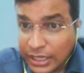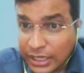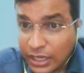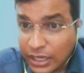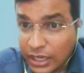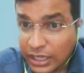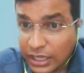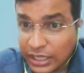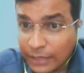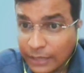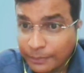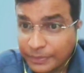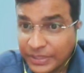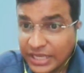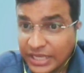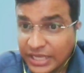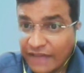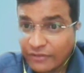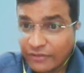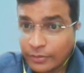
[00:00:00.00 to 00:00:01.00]
A
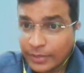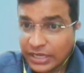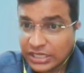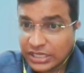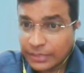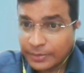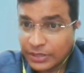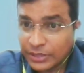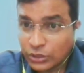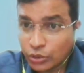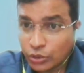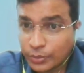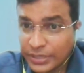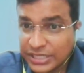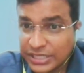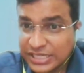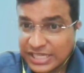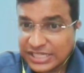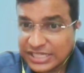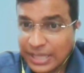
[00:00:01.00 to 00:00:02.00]
company have a multiple
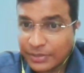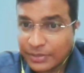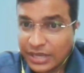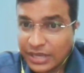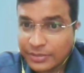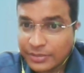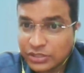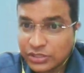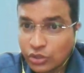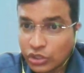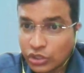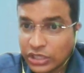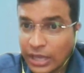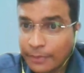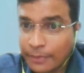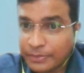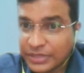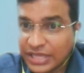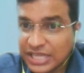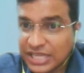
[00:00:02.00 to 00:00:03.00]
domains. Example, Amazon
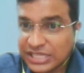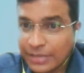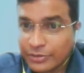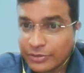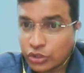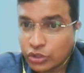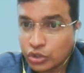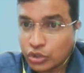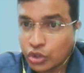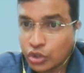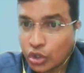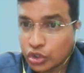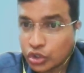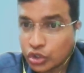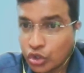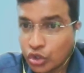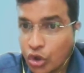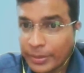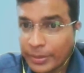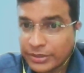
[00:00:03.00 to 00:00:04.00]
company has
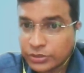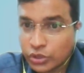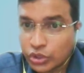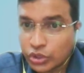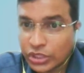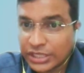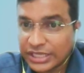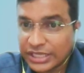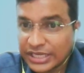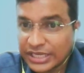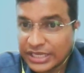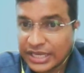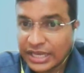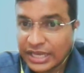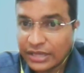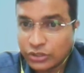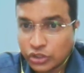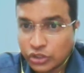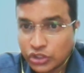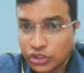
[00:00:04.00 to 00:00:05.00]
Amazon.com,
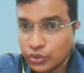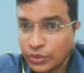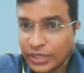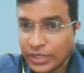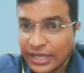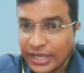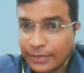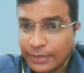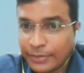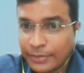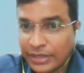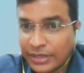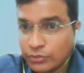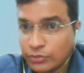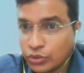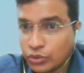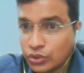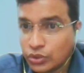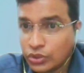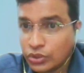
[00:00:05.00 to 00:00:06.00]
Amazon.India, .uk, and many
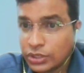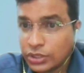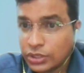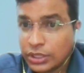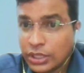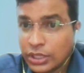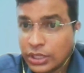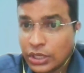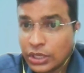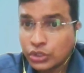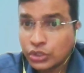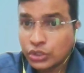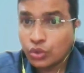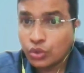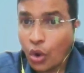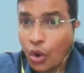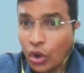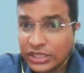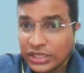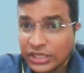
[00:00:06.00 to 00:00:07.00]
more. Do
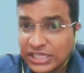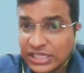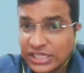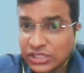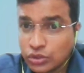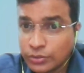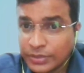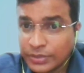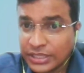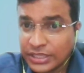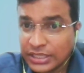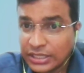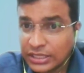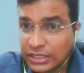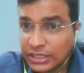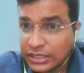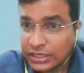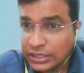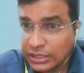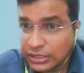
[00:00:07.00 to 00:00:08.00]
all these
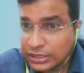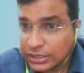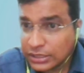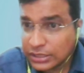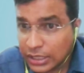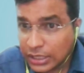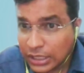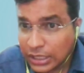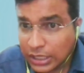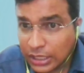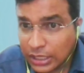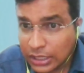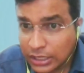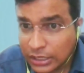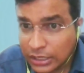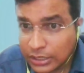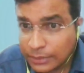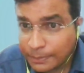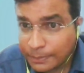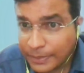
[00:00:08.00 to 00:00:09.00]
domain
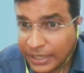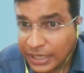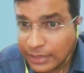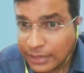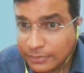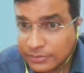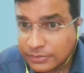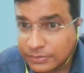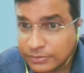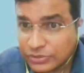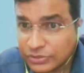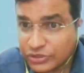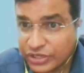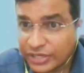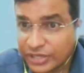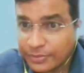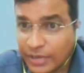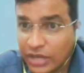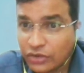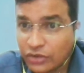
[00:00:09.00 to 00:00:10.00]
become
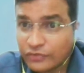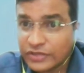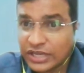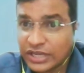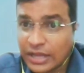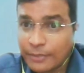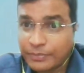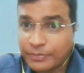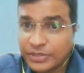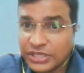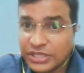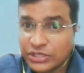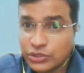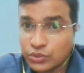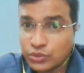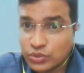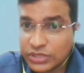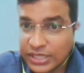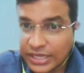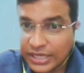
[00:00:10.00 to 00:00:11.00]
trademark of the company
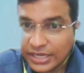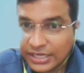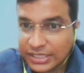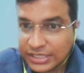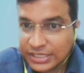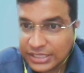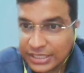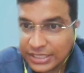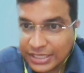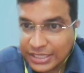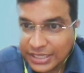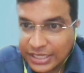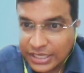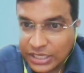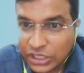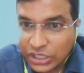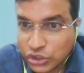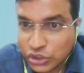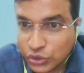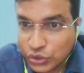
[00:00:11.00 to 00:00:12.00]
using it
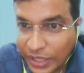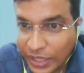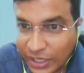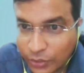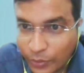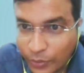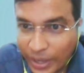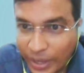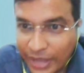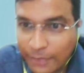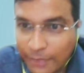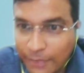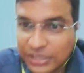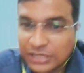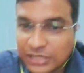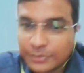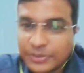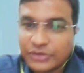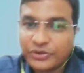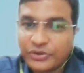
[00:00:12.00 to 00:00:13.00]
to acquire
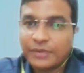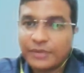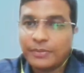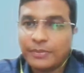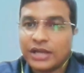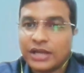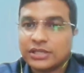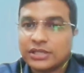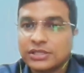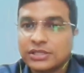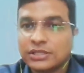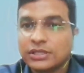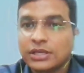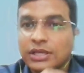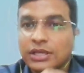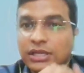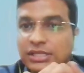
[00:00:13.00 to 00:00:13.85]
multiple trademarks?